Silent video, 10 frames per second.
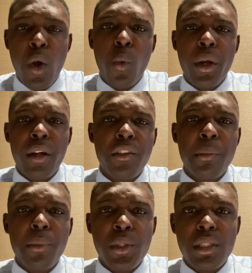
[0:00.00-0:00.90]
One of the
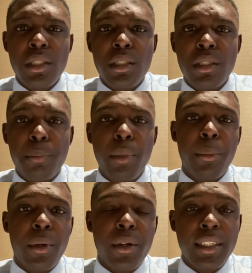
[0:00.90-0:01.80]
most
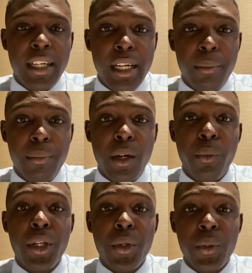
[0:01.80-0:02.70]
popular type that
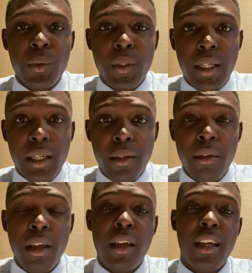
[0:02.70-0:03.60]
we know today
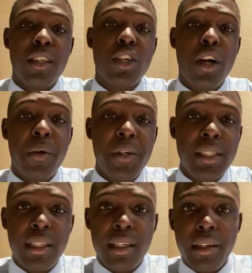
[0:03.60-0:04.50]
is
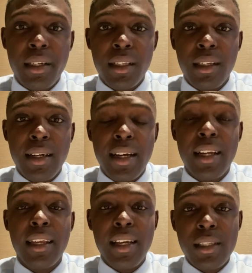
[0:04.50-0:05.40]
kerosene oil
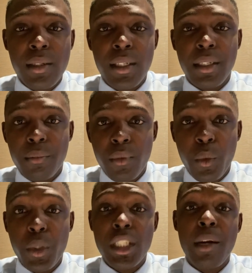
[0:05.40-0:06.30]
and gasoline,
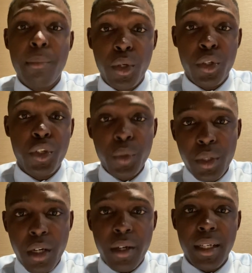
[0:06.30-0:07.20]
which are both
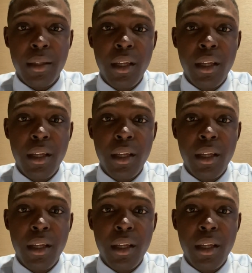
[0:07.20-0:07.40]
crude oil,